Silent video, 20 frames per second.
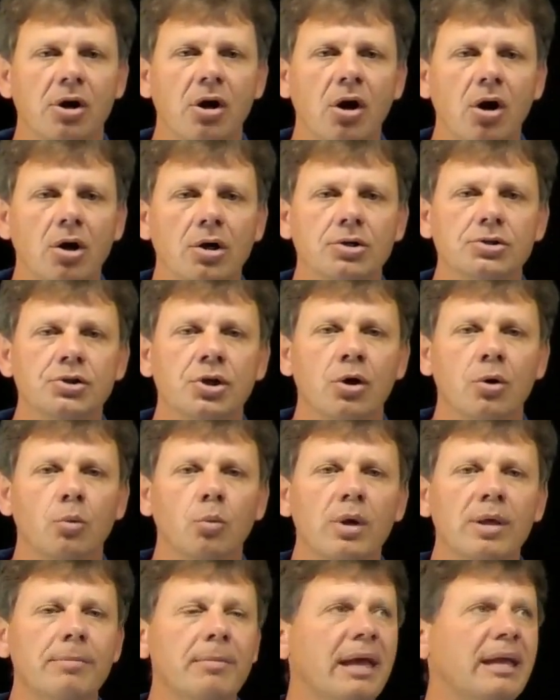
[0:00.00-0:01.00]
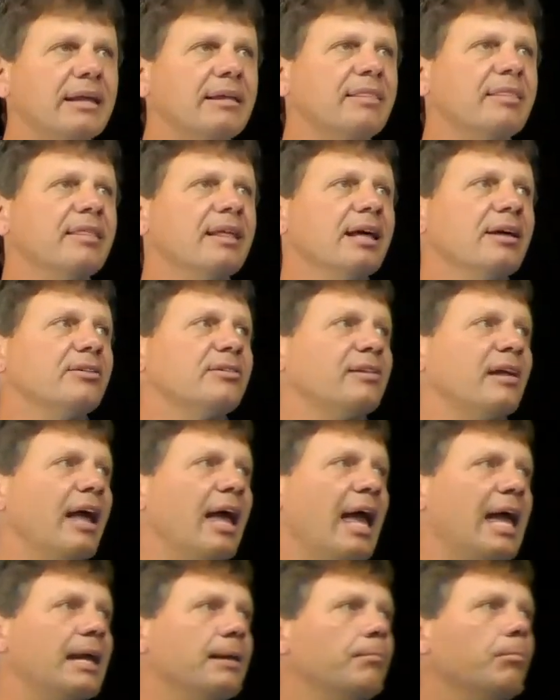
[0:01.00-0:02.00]
charge, we make this
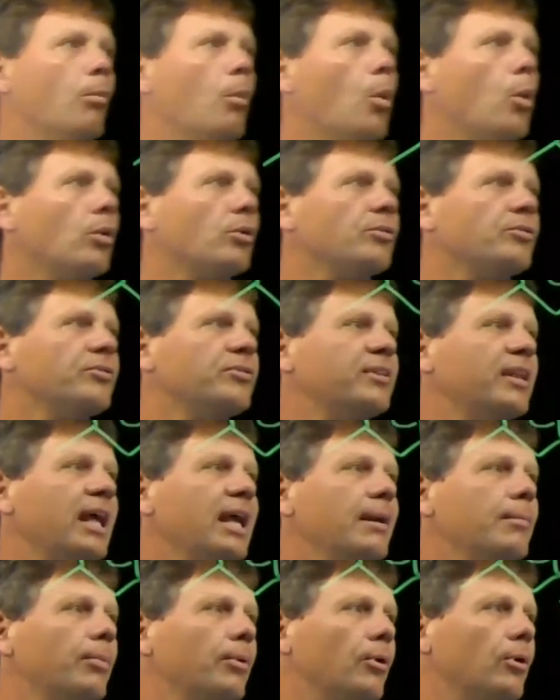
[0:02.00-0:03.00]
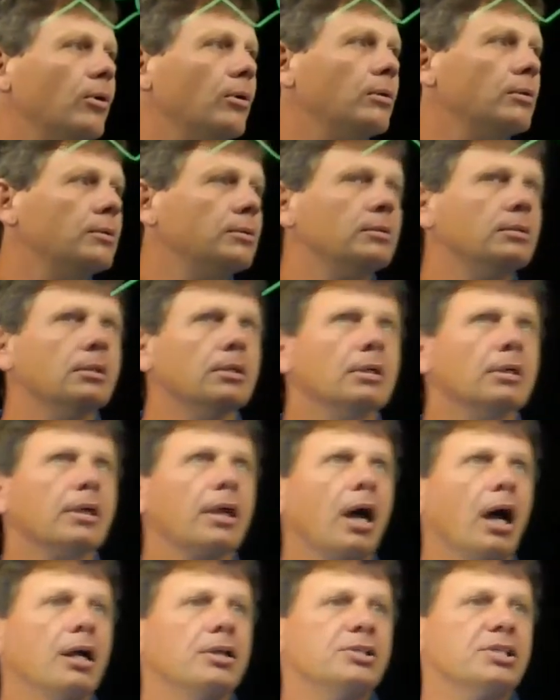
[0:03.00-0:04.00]
a more stable
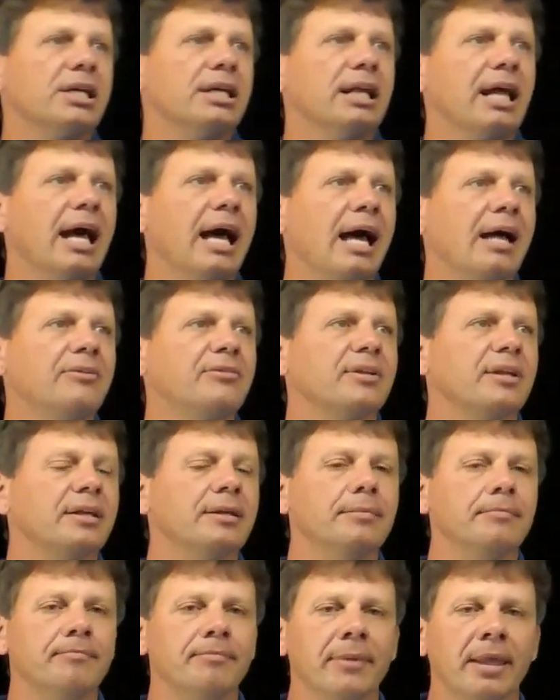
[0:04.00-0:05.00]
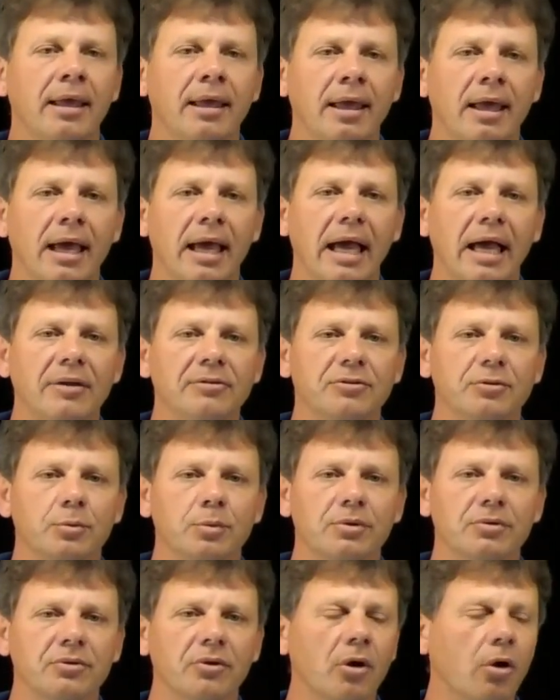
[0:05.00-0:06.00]
conjugate acid. As a
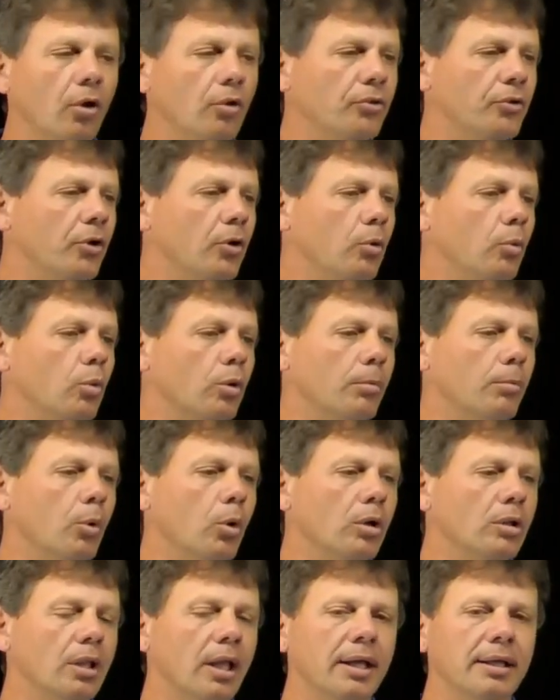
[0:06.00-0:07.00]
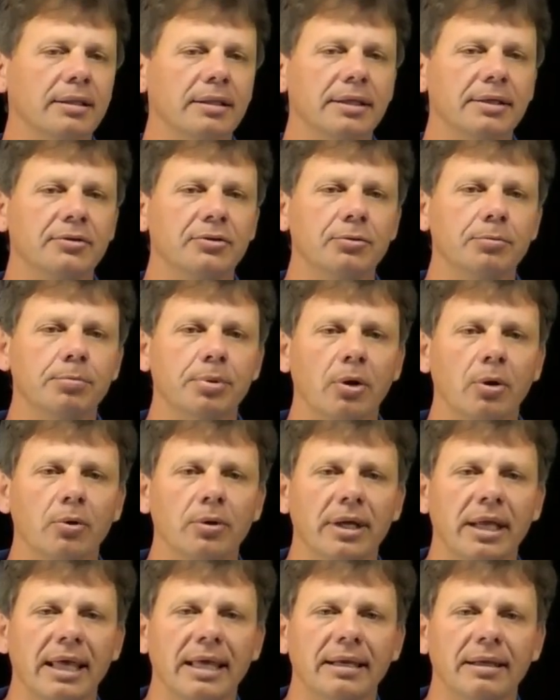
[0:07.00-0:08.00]
result, we're more likely to
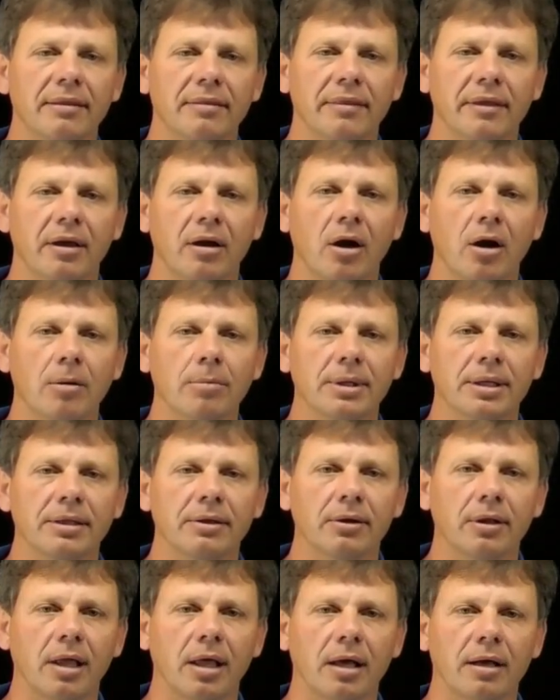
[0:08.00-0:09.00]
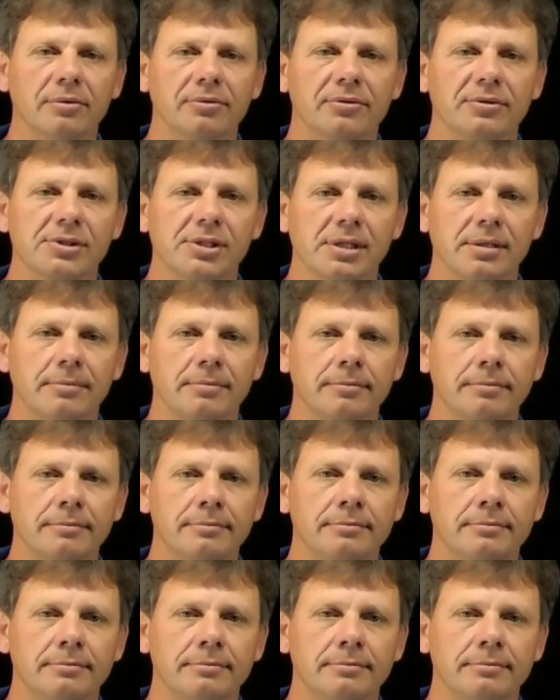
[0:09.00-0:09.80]
protonate the carbonyl oxygen.